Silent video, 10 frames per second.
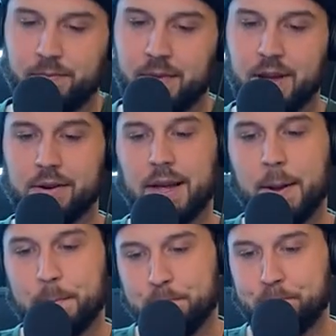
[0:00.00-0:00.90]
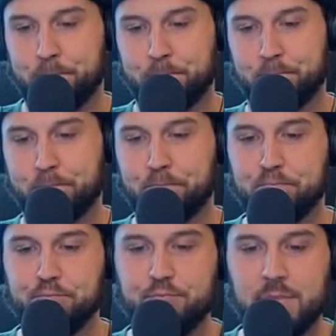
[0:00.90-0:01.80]
Okay,
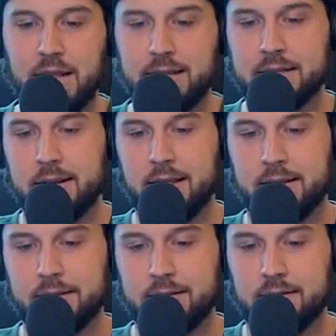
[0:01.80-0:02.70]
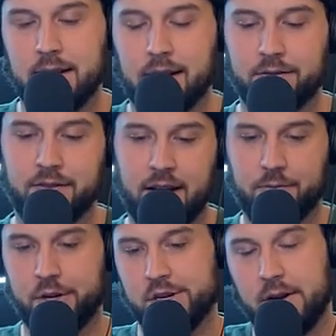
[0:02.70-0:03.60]
listen to this. I got a fan
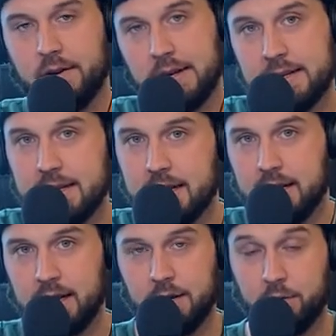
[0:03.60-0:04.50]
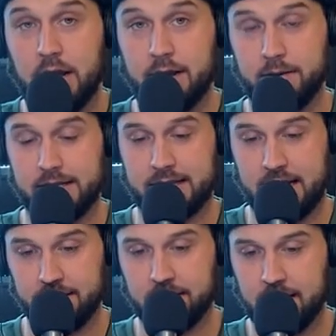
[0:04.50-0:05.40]
reach out. It
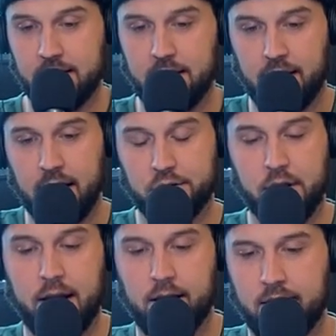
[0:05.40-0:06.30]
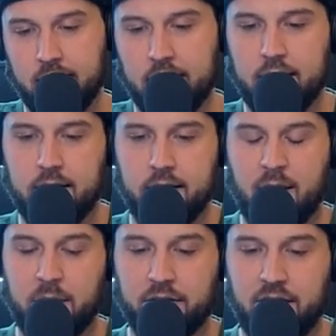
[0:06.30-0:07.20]
says, "Hey Trey,
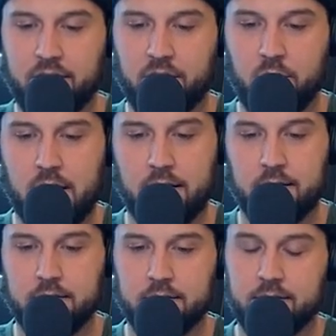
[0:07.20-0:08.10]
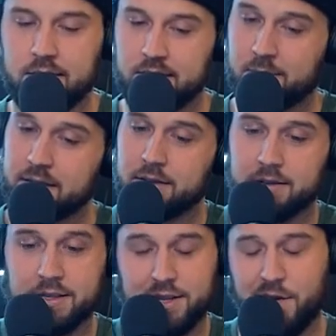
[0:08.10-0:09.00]
I've been a fan for a while. This message,
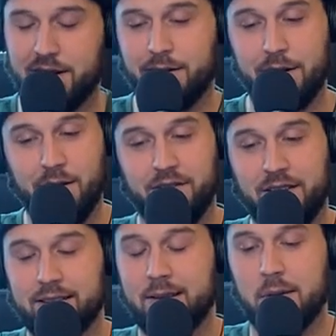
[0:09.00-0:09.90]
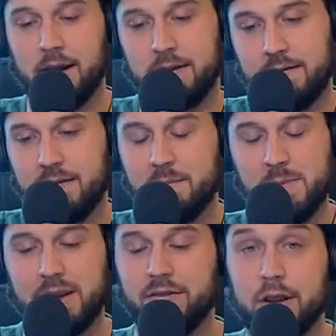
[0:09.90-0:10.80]
this is how I know I've finally made it. I've
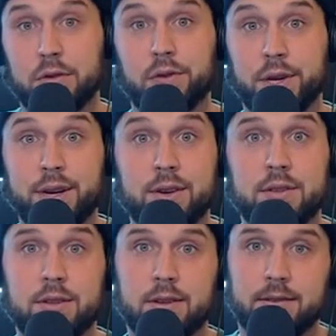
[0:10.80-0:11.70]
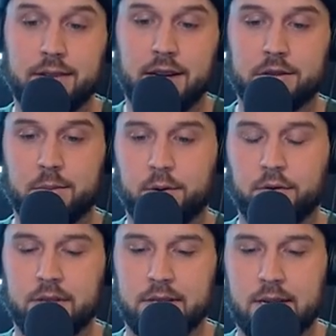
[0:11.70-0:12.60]
been making videos for years. Here's the
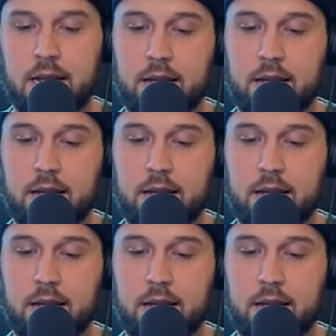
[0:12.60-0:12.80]
proof. Listen,